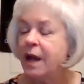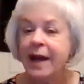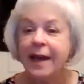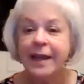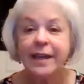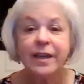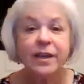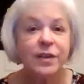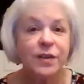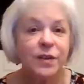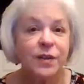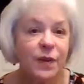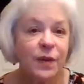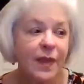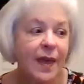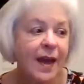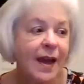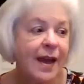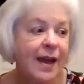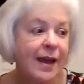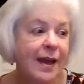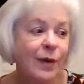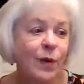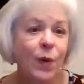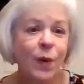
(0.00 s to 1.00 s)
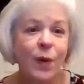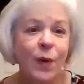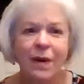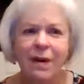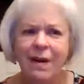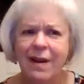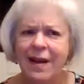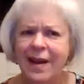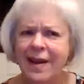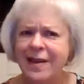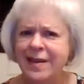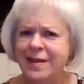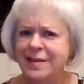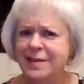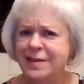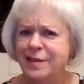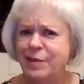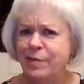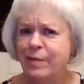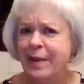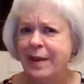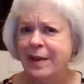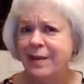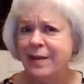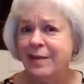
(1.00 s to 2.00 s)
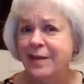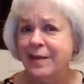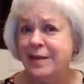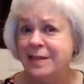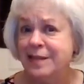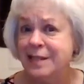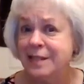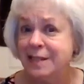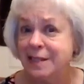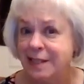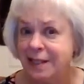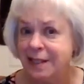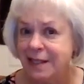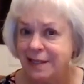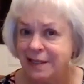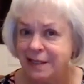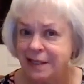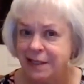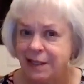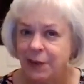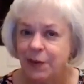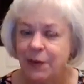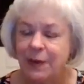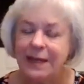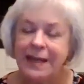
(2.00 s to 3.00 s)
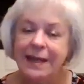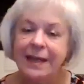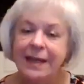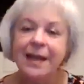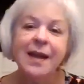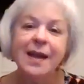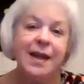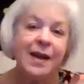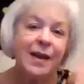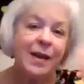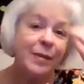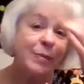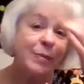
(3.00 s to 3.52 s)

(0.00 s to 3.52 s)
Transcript: I could do that, or I could do better than she's doing.